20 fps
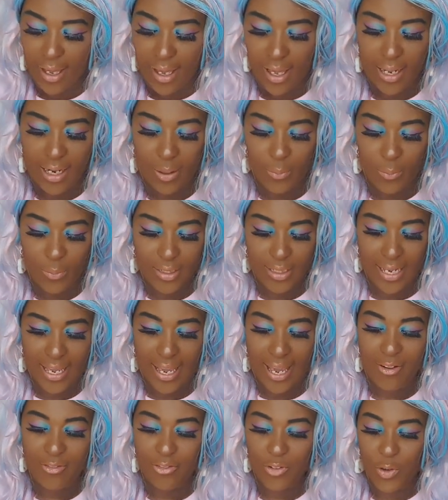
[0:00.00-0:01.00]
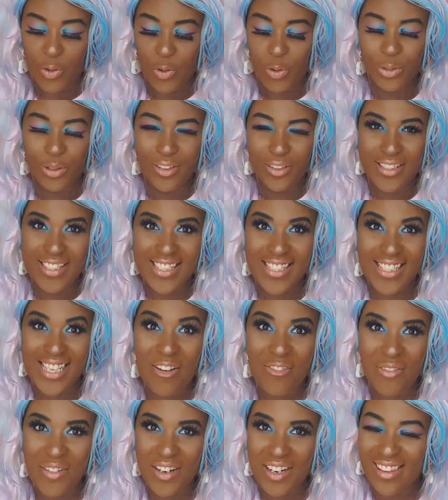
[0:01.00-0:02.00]
And I wouldn't have all
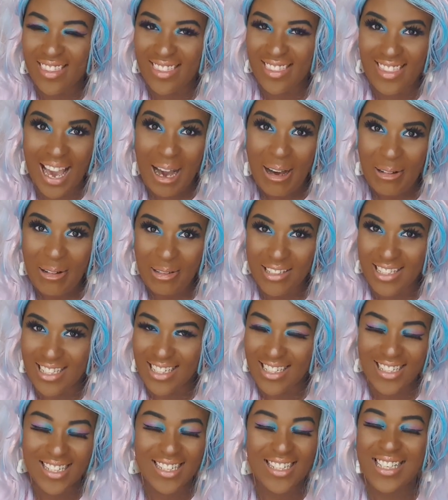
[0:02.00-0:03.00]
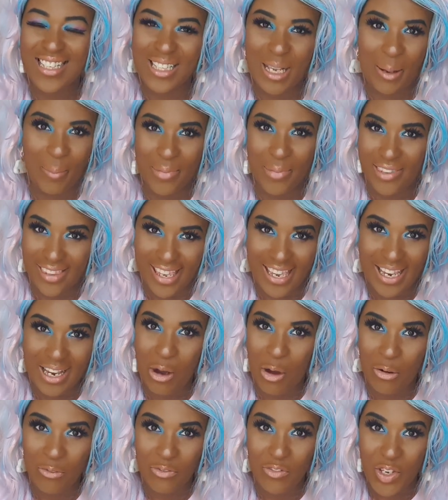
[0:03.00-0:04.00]
7,000 and something
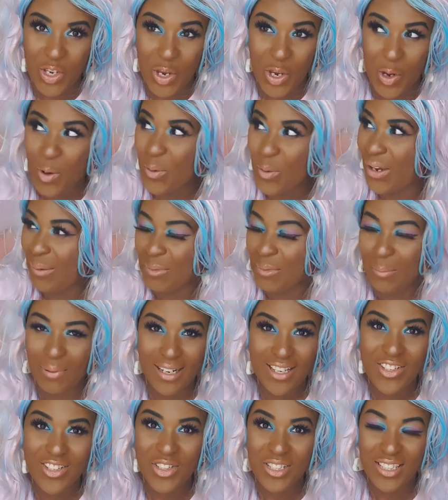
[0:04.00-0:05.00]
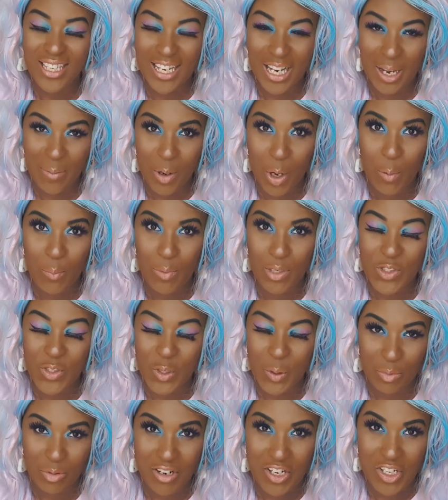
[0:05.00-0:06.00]
of you. Can we please just take a moment
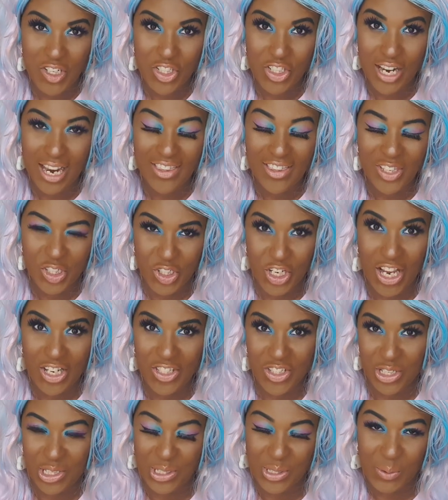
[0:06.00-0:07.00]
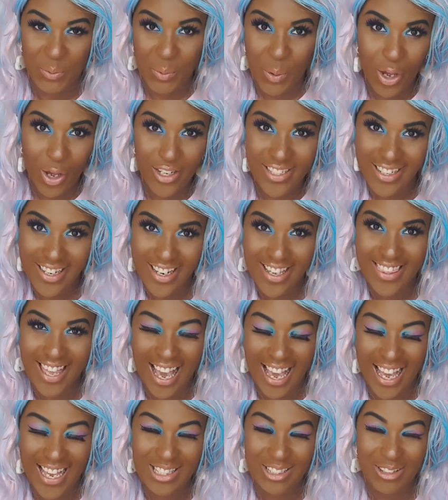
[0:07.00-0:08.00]
to appreciate the Shasha squad
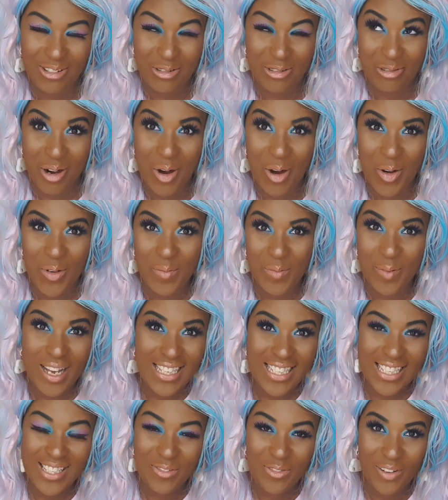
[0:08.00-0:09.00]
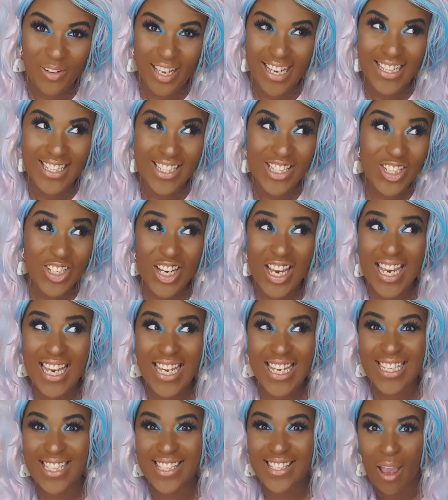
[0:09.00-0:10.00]
that has grown massively?
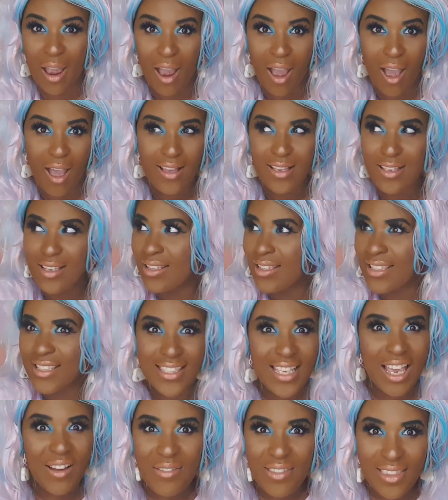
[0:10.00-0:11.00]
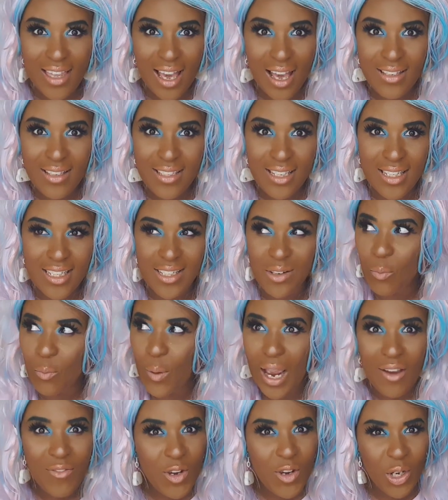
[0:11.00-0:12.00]
Jeez, 7,000.
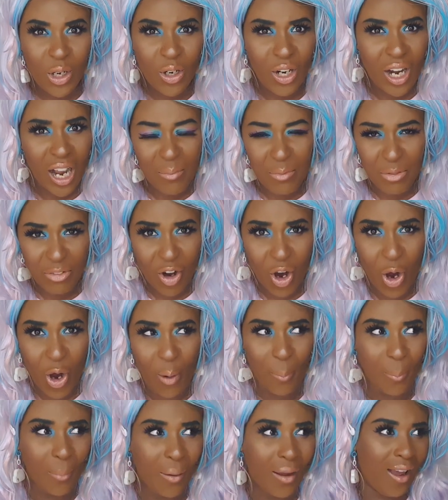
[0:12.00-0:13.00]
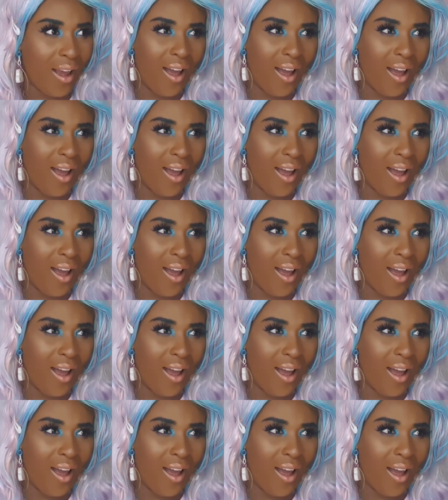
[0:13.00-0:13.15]
Where have you not come from?